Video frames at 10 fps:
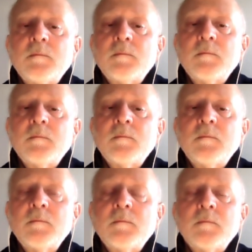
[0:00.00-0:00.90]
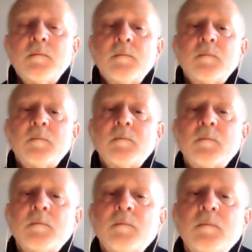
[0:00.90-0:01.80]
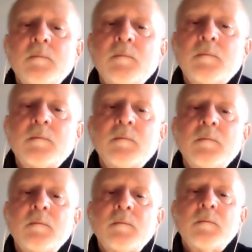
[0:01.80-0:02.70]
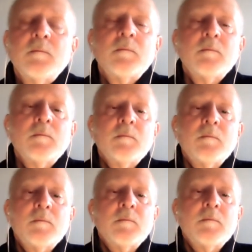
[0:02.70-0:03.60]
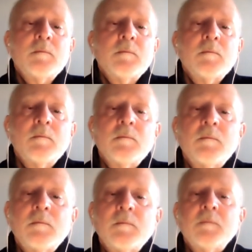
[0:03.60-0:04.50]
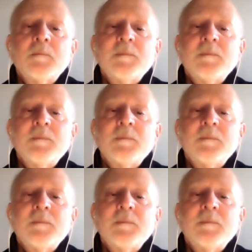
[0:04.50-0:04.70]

This person isn't speaking.